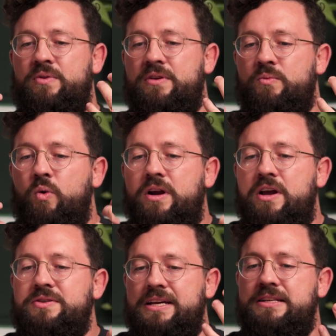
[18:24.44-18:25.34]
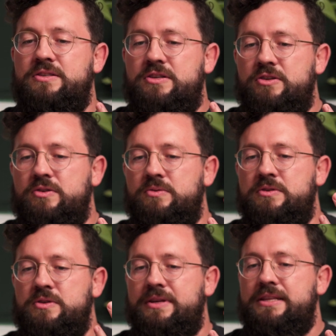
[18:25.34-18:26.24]
what goes into
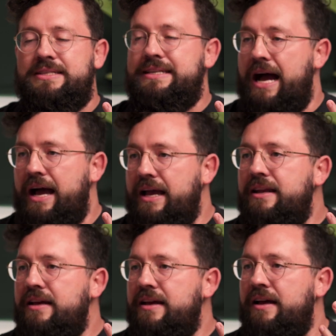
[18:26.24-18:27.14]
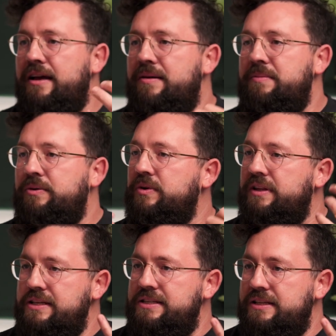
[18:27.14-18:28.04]
doing this guide and
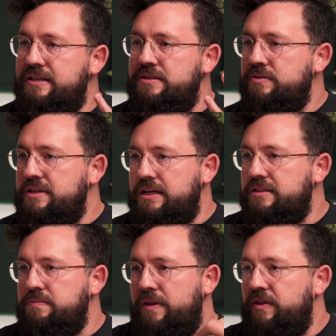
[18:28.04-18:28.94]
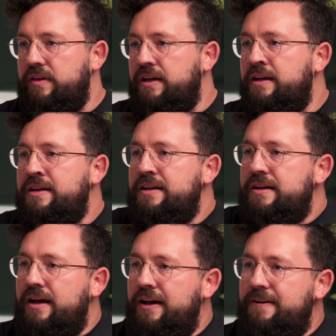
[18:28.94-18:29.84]
releasing this through Texas Monthly?
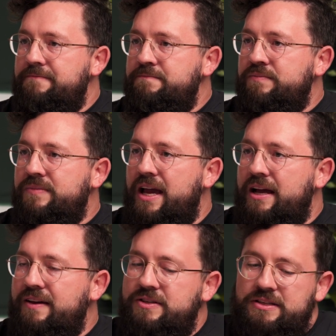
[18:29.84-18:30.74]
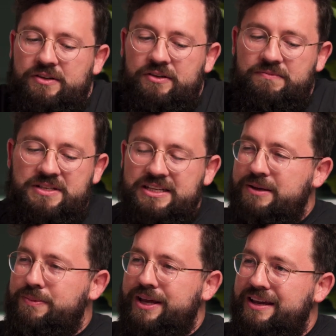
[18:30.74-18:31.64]
Give us a little
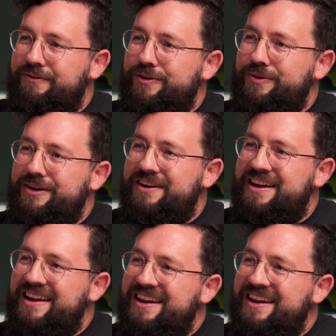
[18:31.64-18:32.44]
sneak peek, if you would.